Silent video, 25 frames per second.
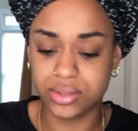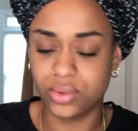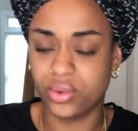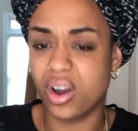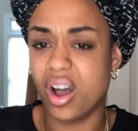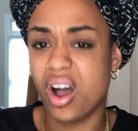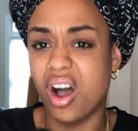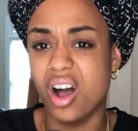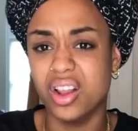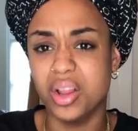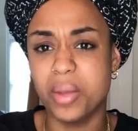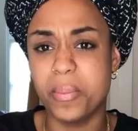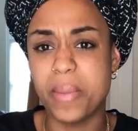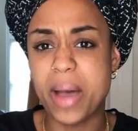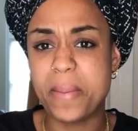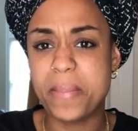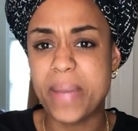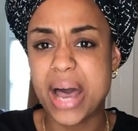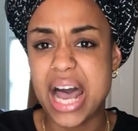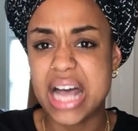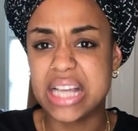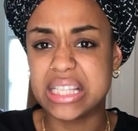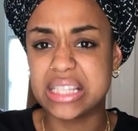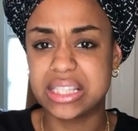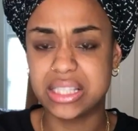on all of my
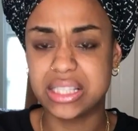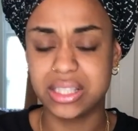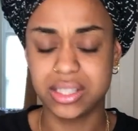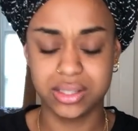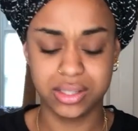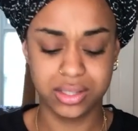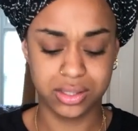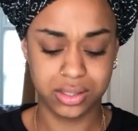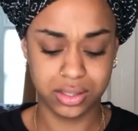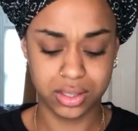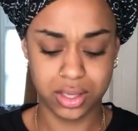pastas.